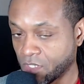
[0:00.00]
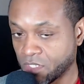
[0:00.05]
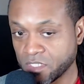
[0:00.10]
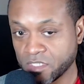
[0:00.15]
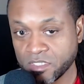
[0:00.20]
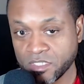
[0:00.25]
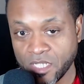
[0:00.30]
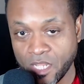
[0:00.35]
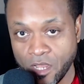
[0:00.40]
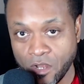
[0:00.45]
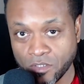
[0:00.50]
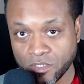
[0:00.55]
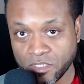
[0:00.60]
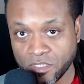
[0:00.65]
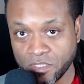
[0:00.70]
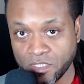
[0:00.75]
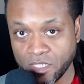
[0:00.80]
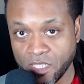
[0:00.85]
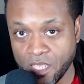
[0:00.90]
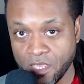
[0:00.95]
talk to
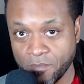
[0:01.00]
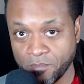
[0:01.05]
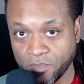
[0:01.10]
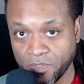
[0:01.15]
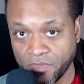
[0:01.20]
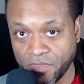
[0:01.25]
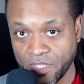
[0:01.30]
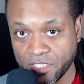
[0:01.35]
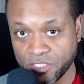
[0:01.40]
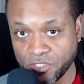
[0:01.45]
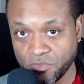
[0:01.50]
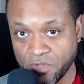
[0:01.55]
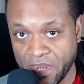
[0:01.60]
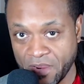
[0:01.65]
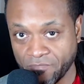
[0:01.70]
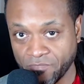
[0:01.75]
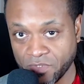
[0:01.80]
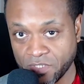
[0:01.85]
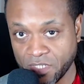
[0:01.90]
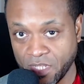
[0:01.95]
the company that you
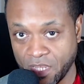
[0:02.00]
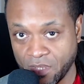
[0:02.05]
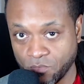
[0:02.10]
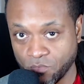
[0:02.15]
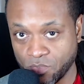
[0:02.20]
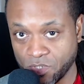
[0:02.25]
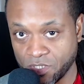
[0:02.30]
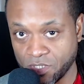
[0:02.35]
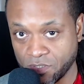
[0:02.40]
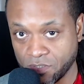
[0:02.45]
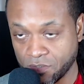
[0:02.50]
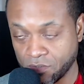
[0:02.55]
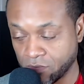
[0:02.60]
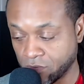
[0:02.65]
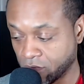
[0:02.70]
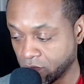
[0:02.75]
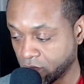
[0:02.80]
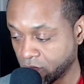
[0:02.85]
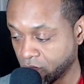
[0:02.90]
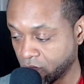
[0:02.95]
have the debt with
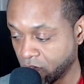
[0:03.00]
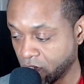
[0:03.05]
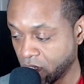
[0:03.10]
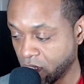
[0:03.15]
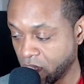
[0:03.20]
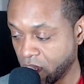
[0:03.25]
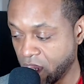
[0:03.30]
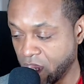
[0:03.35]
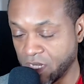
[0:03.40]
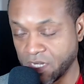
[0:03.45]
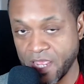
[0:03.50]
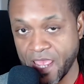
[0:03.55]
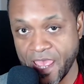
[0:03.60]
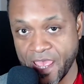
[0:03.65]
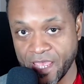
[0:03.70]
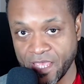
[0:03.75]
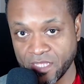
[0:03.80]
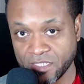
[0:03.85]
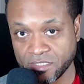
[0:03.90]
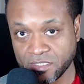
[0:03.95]
and
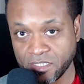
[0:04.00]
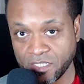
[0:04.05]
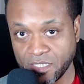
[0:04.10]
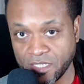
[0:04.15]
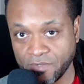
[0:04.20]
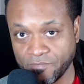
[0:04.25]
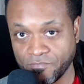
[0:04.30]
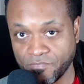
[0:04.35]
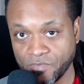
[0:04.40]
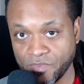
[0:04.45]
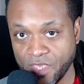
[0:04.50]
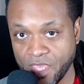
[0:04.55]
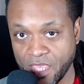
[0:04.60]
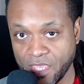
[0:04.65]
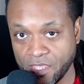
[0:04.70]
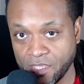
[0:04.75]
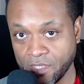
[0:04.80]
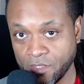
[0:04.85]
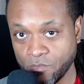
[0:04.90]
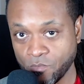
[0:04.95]
ask if
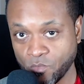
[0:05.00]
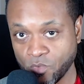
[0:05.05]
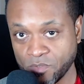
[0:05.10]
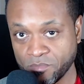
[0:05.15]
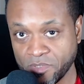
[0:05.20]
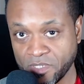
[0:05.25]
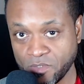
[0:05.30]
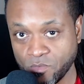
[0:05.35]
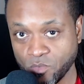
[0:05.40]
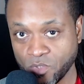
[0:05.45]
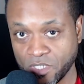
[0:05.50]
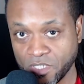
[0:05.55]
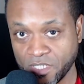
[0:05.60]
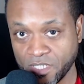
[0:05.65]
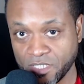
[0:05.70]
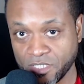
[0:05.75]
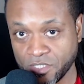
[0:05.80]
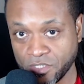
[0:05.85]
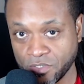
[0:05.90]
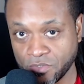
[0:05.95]
they would be
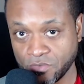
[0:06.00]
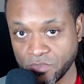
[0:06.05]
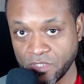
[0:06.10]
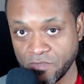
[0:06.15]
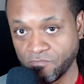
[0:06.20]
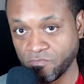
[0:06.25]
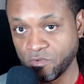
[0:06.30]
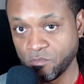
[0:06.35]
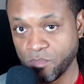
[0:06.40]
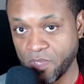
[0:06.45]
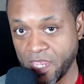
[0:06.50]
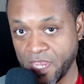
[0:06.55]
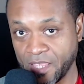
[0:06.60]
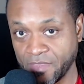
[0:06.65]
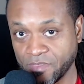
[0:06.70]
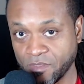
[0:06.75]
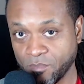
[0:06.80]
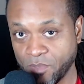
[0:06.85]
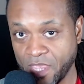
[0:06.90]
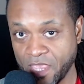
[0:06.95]
willing to, if you paid
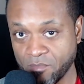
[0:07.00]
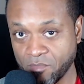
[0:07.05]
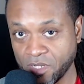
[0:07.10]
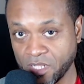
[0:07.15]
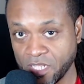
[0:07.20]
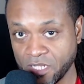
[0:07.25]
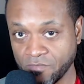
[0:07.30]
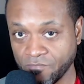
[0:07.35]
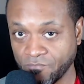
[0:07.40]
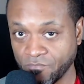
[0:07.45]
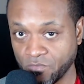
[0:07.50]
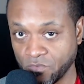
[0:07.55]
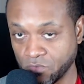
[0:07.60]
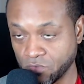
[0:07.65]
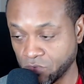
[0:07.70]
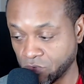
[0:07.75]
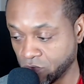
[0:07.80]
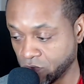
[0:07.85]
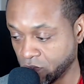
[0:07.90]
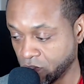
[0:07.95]
the payment in
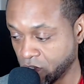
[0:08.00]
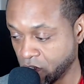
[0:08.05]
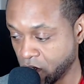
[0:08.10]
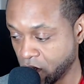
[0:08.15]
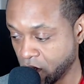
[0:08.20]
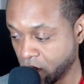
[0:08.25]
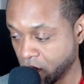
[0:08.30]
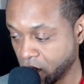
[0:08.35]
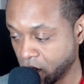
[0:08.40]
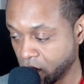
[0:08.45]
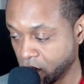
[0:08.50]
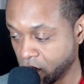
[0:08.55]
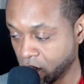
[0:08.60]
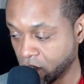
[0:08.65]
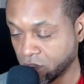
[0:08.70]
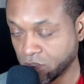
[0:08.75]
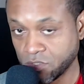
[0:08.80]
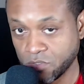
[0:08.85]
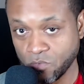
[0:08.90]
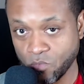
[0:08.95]
full,
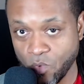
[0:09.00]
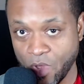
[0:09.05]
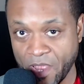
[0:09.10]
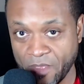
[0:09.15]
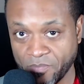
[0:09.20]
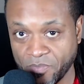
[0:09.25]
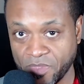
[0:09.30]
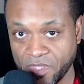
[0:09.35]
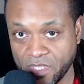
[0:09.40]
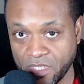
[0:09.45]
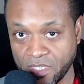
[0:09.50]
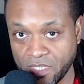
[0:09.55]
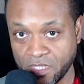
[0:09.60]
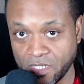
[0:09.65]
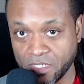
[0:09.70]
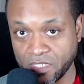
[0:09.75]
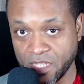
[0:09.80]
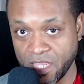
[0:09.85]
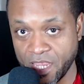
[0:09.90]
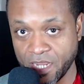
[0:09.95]
to wipe the
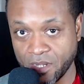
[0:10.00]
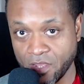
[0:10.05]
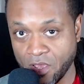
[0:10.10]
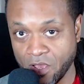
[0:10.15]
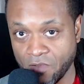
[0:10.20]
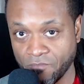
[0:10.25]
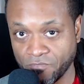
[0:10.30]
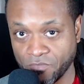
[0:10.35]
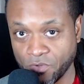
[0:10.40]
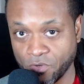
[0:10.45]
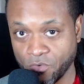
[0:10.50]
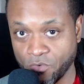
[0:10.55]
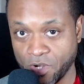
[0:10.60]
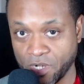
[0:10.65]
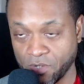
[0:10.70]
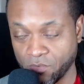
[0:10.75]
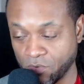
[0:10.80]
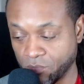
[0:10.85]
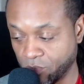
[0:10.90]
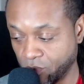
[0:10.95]
debt off your
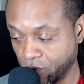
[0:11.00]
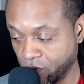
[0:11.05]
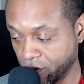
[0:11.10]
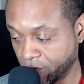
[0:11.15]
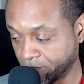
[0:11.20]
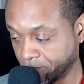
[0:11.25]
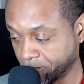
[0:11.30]
credit report.